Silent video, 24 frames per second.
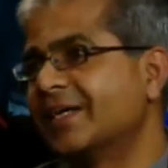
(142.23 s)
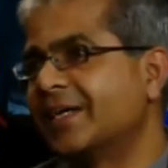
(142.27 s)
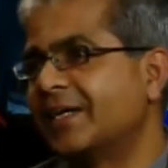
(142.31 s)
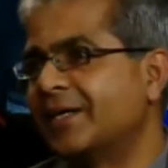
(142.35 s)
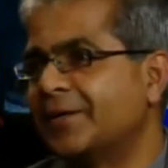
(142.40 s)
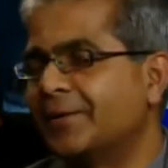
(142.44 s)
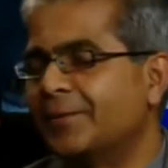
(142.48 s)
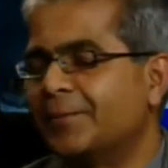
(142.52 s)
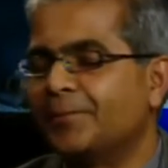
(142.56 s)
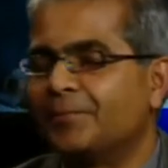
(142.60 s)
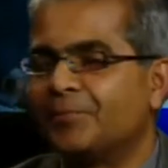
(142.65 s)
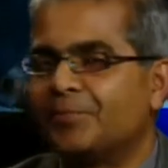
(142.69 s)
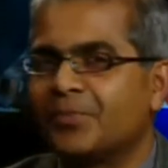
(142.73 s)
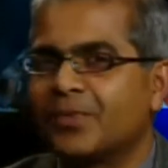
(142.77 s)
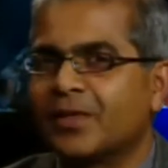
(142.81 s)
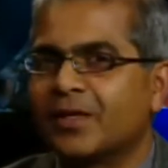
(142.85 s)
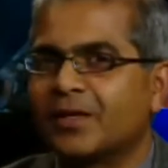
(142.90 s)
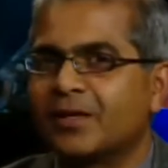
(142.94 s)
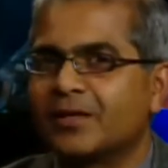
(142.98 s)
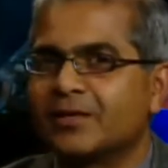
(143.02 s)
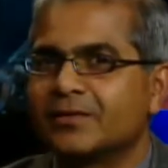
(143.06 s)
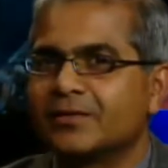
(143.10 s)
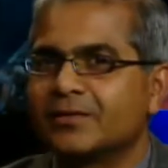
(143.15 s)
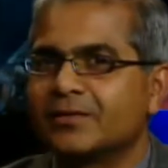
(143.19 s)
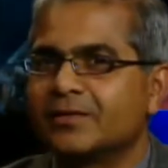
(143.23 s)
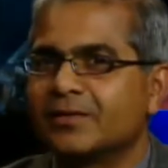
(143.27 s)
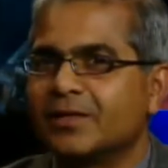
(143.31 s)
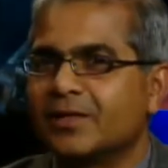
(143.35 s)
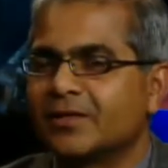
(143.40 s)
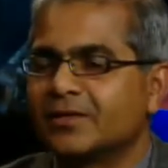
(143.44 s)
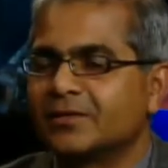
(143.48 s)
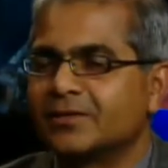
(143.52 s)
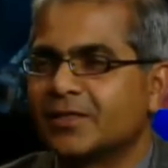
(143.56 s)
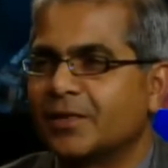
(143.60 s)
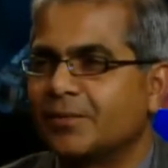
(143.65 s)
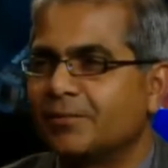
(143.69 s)
um,
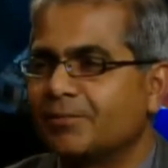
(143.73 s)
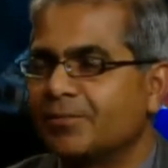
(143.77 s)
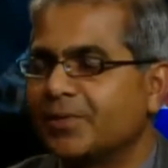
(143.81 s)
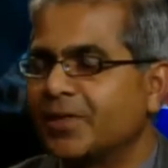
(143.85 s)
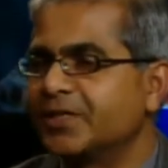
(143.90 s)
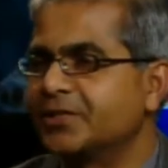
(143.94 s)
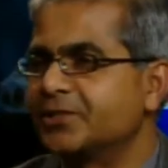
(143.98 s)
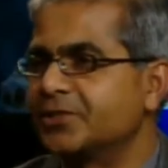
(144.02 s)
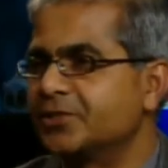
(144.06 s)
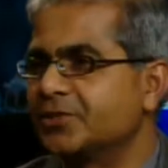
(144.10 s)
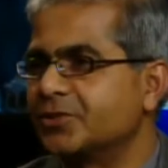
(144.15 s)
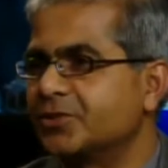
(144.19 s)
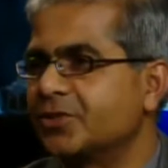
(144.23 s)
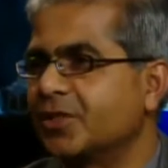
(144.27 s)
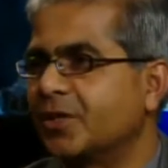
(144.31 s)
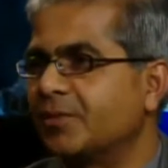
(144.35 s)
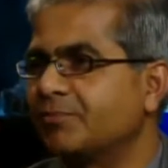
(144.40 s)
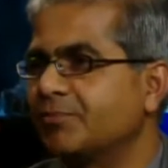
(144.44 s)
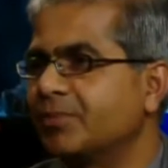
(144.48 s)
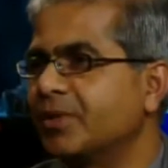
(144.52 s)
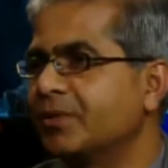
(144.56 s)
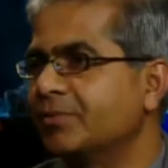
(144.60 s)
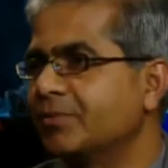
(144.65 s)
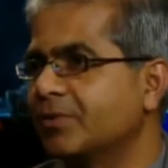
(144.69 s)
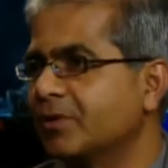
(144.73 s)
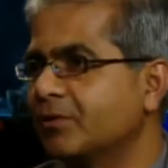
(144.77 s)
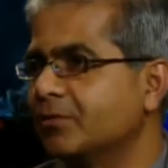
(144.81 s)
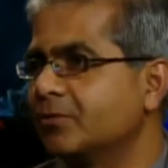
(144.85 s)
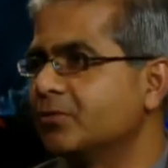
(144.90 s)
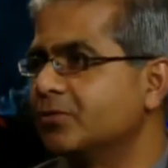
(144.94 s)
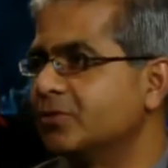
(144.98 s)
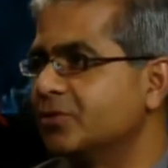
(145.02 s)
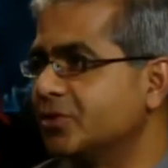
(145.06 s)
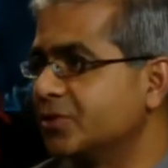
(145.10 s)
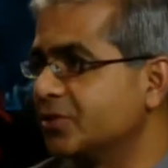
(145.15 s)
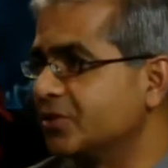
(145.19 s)
there are some patients, some people
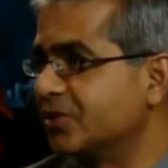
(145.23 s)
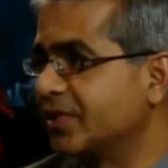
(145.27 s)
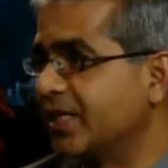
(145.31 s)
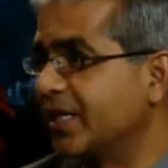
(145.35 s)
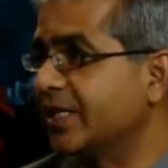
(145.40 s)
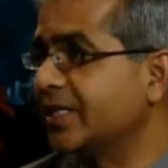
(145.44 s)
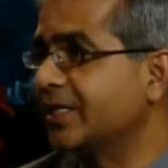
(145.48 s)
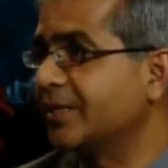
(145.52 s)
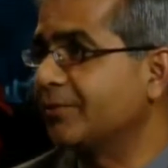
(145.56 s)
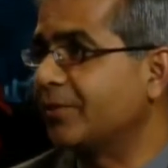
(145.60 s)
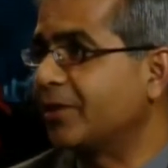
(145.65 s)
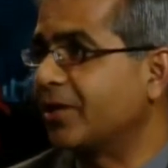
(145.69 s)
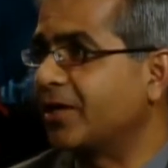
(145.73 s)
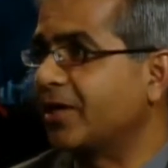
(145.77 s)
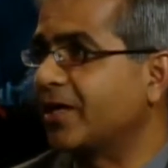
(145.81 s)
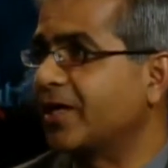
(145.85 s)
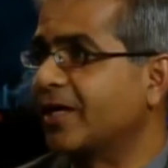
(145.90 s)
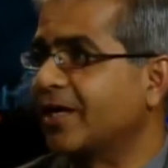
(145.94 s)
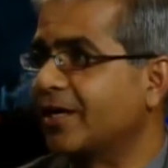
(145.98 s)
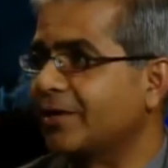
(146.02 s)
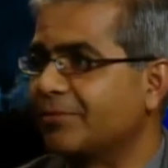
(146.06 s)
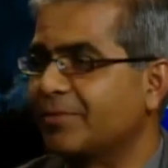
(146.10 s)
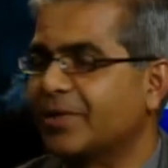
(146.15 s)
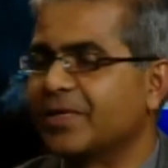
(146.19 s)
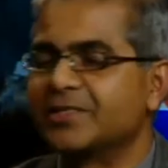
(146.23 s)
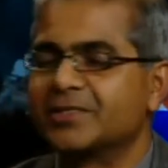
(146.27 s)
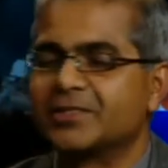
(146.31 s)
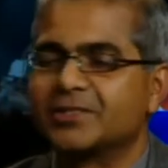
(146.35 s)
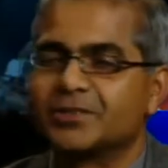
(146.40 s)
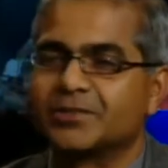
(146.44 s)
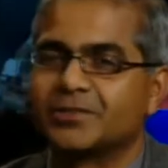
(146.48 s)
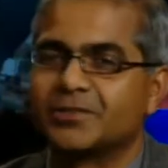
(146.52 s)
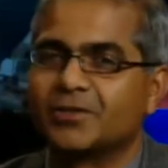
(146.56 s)
who just take them on a regular basis.